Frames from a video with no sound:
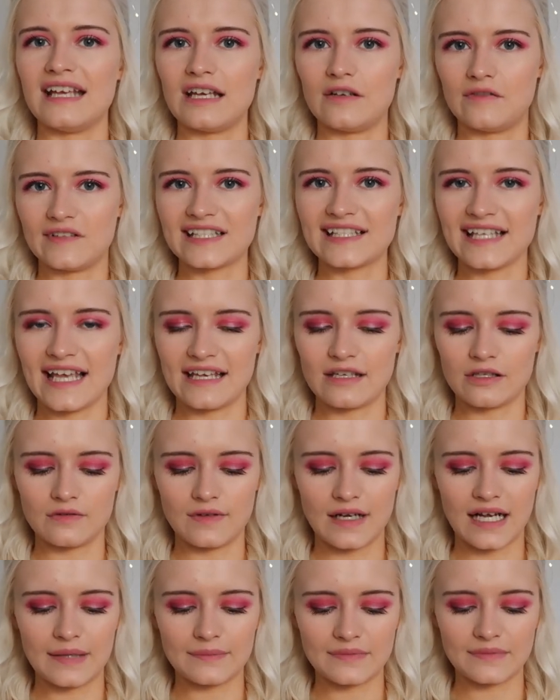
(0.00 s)
irritate
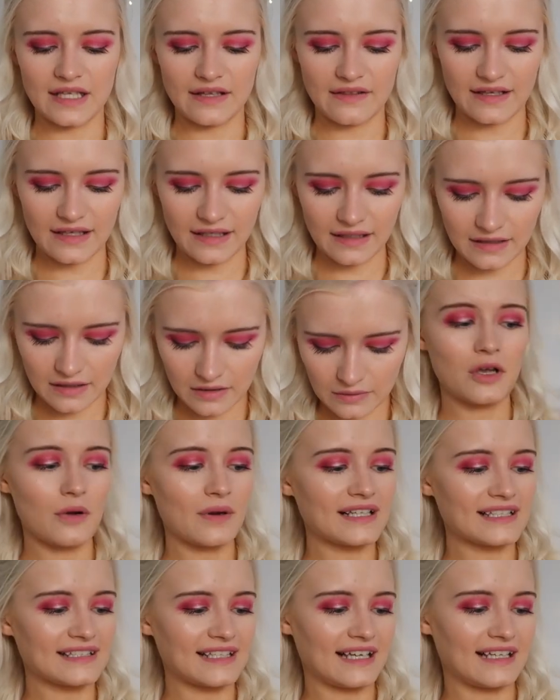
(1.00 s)
your arms i think
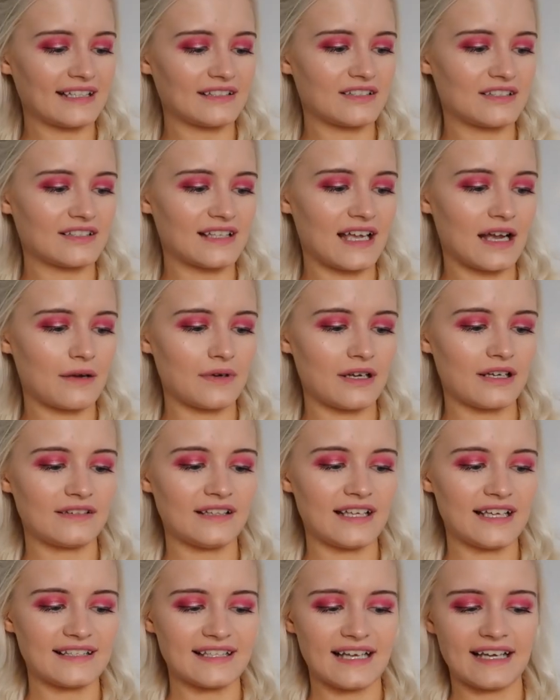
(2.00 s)
so excited to start
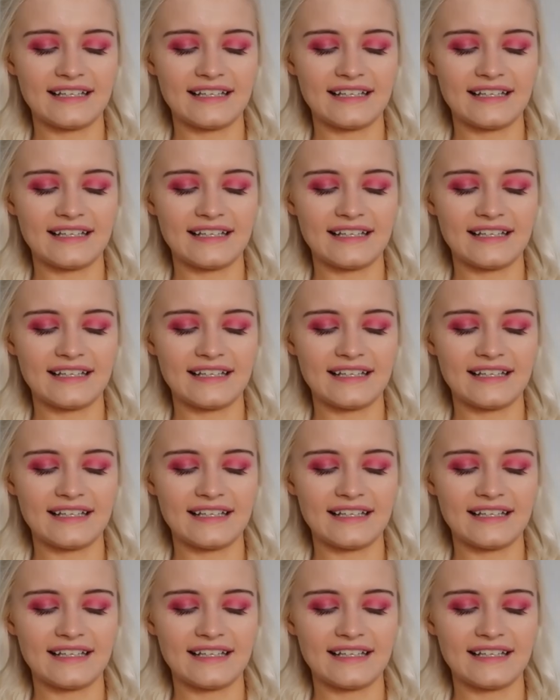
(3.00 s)
wearing this